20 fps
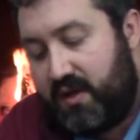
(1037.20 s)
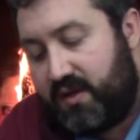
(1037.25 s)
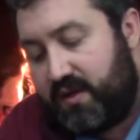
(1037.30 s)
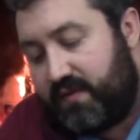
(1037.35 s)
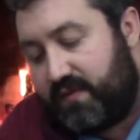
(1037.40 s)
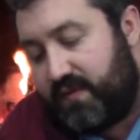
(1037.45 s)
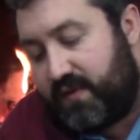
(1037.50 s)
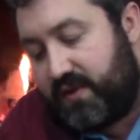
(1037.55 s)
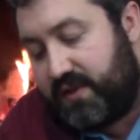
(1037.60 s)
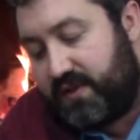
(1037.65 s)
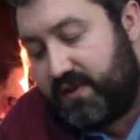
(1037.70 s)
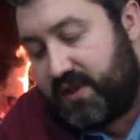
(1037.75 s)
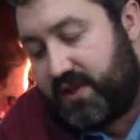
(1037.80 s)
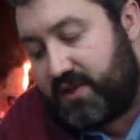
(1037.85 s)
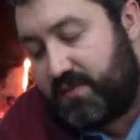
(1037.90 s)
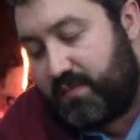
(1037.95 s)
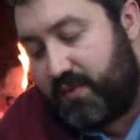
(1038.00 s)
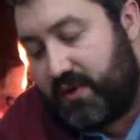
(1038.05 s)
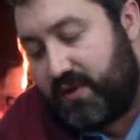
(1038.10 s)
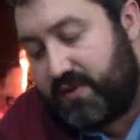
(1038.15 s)
The first
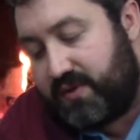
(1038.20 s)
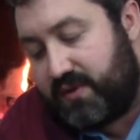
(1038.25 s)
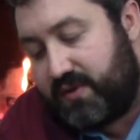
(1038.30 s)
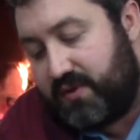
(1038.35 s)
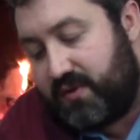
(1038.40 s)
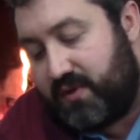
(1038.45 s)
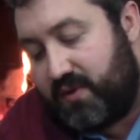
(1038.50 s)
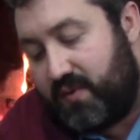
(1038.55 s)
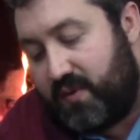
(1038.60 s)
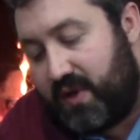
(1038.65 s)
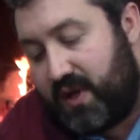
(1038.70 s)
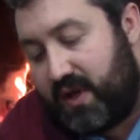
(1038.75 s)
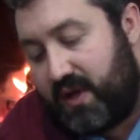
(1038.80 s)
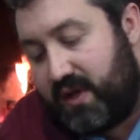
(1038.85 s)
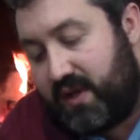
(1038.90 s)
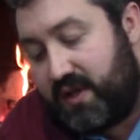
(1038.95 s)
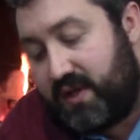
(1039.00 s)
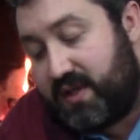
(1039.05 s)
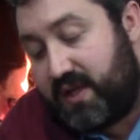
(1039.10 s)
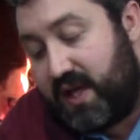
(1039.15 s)
such person who
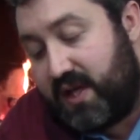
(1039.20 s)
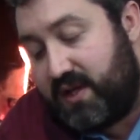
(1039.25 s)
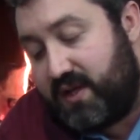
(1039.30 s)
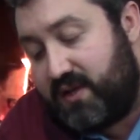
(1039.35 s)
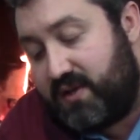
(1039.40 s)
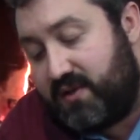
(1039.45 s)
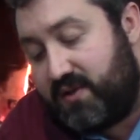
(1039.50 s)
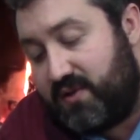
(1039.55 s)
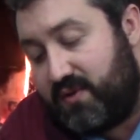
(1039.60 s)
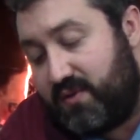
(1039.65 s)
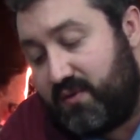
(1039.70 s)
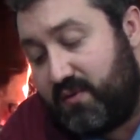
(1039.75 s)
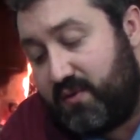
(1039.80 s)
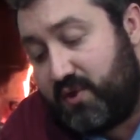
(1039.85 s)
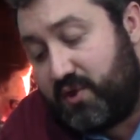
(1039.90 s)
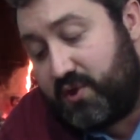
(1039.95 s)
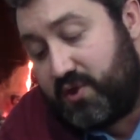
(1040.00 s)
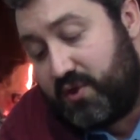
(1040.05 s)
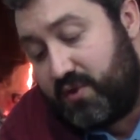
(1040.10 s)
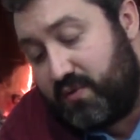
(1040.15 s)
intended to
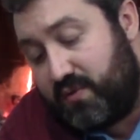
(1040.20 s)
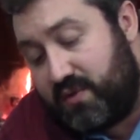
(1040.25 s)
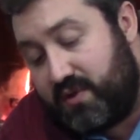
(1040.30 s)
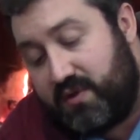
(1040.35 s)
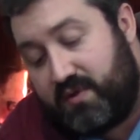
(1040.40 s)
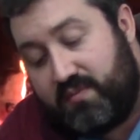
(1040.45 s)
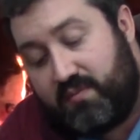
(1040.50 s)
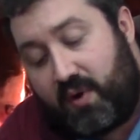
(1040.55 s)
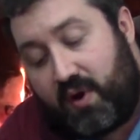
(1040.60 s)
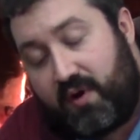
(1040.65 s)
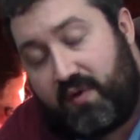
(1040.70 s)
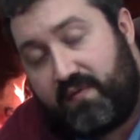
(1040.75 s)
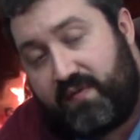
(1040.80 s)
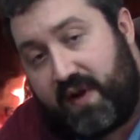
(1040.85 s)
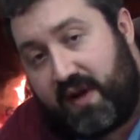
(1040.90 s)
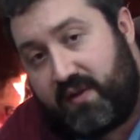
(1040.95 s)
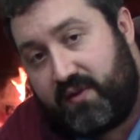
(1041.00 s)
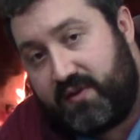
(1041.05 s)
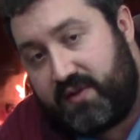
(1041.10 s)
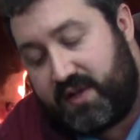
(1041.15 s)
shoot Martin
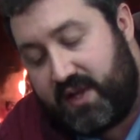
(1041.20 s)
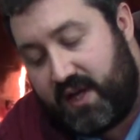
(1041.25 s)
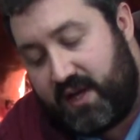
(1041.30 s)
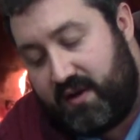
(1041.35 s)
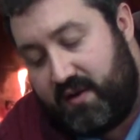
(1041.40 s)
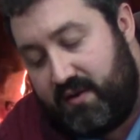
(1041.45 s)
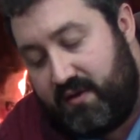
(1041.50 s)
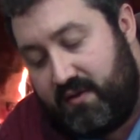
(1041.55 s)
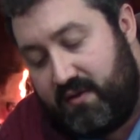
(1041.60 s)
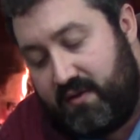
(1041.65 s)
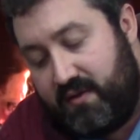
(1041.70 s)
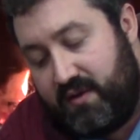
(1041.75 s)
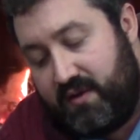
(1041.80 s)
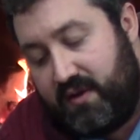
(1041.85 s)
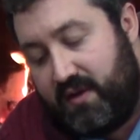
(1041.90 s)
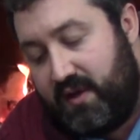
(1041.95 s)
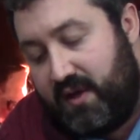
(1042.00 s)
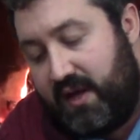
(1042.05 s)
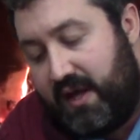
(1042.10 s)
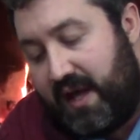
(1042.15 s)
Fowler dead
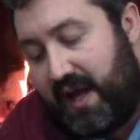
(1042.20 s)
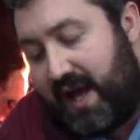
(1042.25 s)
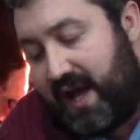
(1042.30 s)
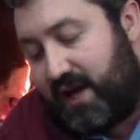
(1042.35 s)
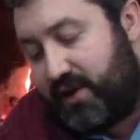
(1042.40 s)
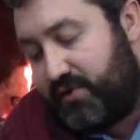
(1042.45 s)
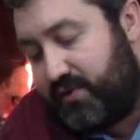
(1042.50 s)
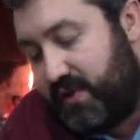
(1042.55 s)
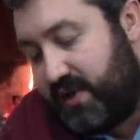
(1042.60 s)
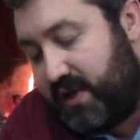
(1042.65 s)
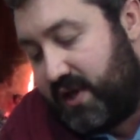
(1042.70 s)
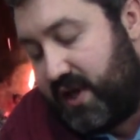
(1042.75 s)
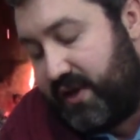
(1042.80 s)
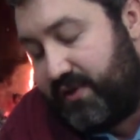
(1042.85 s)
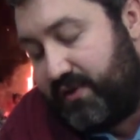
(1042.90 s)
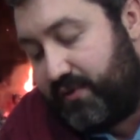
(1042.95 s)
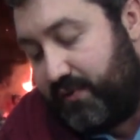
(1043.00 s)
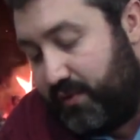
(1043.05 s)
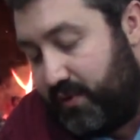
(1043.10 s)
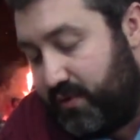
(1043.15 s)
actually got
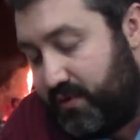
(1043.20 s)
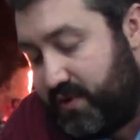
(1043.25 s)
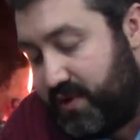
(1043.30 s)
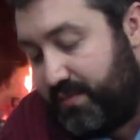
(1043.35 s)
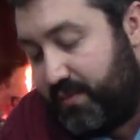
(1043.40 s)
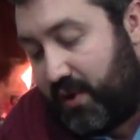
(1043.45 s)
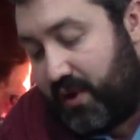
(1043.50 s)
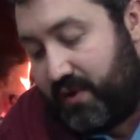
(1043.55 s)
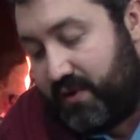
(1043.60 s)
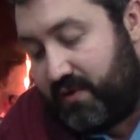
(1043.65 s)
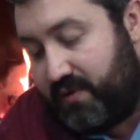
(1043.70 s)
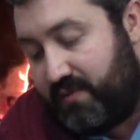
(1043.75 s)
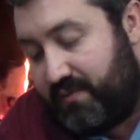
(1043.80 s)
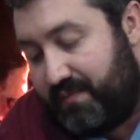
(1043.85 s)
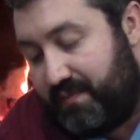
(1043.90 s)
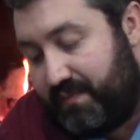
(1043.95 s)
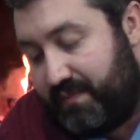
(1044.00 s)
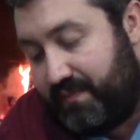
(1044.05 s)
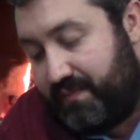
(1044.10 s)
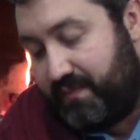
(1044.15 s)
through to Martin,
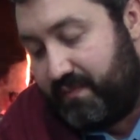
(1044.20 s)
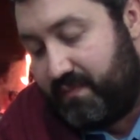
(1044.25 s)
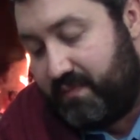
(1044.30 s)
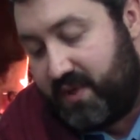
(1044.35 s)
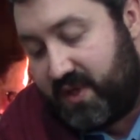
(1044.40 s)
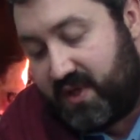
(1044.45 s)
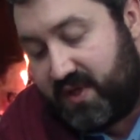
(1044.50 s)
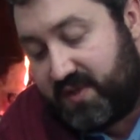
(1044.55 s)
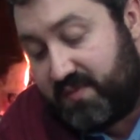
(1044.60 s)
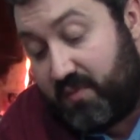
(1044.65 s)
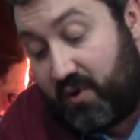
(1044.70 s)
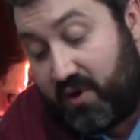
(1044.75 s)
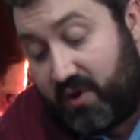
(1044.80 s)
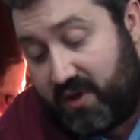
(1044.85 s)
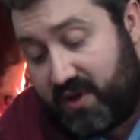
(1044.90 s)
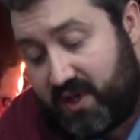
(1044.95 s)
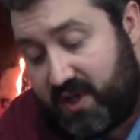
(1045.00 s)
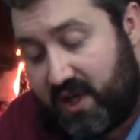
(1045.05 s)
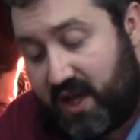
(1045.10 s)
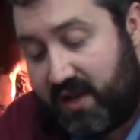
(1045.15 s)
because
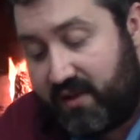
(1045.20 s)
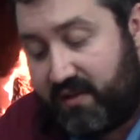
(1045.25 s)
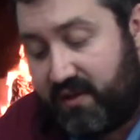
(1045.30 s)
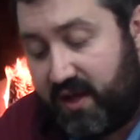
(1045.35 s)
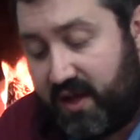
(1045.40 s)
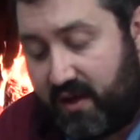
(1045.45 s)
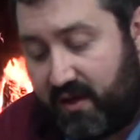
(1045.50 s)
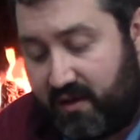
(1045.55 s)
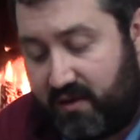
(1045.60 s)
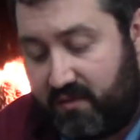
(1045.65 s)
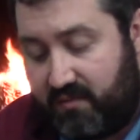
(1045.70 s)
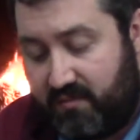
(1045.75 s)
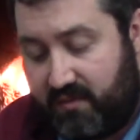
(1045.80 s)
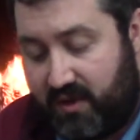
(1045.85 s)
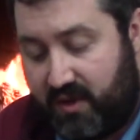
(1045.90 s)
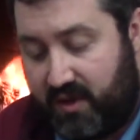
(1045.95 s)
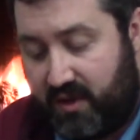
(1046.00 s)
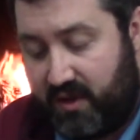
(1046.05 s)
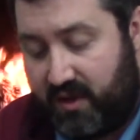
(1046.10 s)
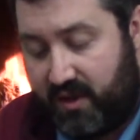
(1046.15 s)
Martin did not think
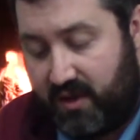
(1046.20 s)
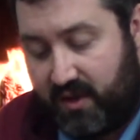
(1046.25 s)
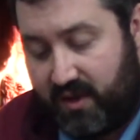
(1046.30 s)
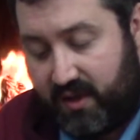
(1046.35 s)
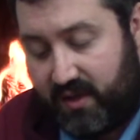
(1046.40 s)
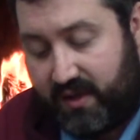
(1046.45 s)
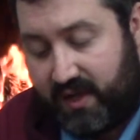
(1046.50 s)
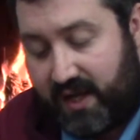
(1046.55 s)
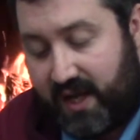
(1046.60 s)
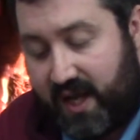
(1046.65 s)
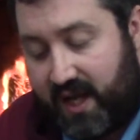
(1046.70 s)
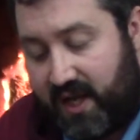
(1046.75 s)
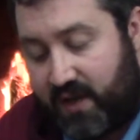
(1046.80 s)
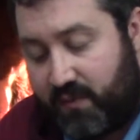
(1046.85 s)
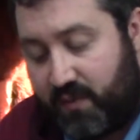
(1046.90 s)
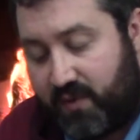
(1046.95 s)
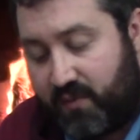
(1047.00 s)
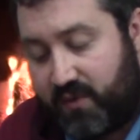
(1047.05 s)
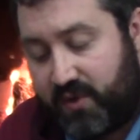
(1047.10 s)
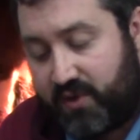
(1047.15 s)
that
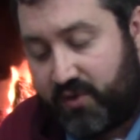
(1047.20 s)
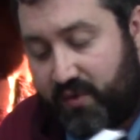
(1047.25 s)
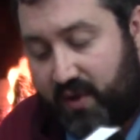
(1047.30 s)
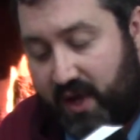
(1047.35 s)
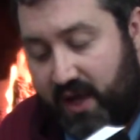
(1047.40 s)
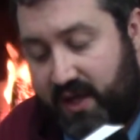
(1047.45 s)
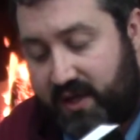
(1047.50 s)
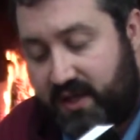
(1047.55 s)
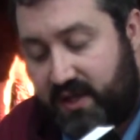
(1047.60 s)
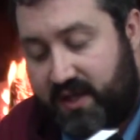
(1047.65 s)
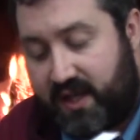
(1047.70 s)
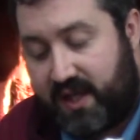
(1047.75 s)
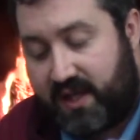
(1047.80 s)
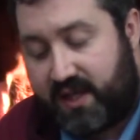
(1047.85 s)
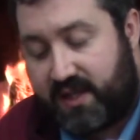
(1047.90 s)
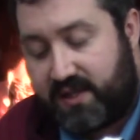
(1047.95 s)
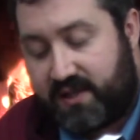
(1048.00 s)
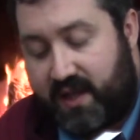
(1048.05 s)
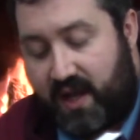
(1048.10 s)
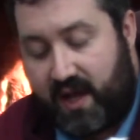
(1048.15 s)
anyone would try to take
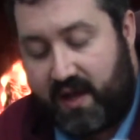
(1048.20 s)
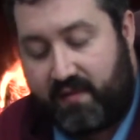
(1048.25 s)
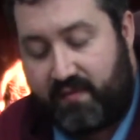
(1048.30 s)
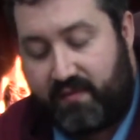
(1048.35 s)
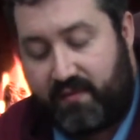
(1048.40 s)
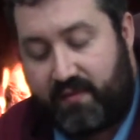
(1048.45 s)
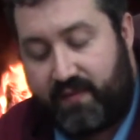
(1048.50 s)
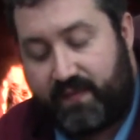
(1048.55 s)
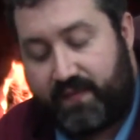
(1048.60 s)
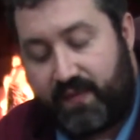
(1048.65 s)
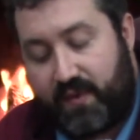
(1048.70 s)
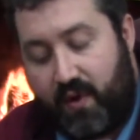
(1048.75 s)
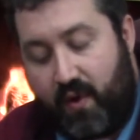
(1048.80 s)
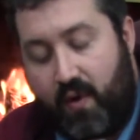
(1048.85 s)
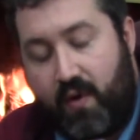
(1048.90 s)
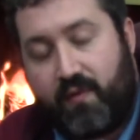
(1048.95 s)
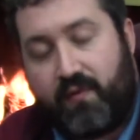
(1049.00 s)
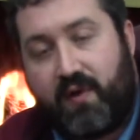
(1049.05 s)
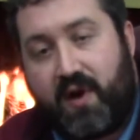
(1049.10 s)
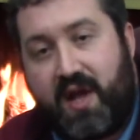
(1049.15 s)
his life
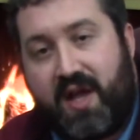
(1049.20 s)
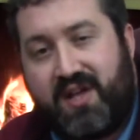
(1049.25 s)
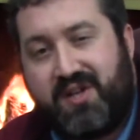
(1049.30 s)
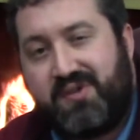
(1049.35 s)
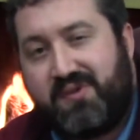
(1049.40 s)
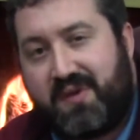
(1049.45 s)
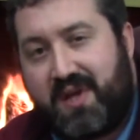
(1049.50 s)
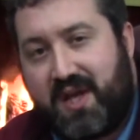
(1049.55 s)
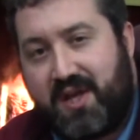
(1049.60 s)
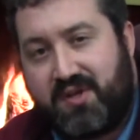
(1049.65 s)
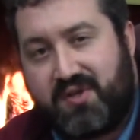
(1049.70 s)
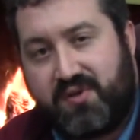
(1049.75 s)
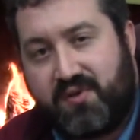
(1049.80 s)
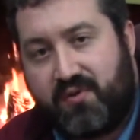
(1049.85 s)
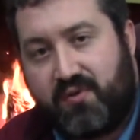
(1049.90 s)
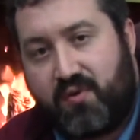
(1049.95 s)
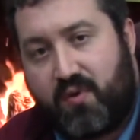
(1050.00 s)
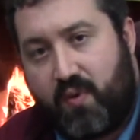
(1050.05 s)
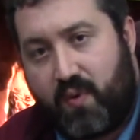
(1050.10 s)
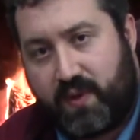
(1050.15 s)
over
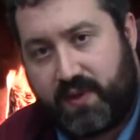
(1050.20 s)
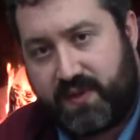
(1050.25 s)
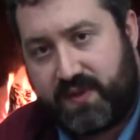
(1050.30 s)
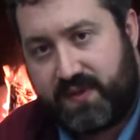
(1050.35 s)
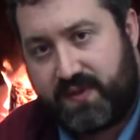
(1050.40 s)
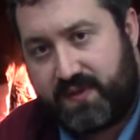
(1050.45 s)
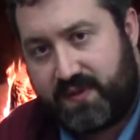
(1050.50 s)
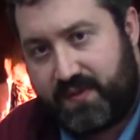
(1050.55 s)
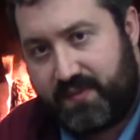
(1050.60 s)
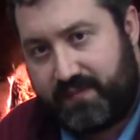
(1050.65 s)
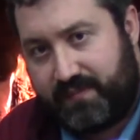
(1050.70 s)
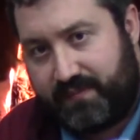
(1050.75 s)
educational courses.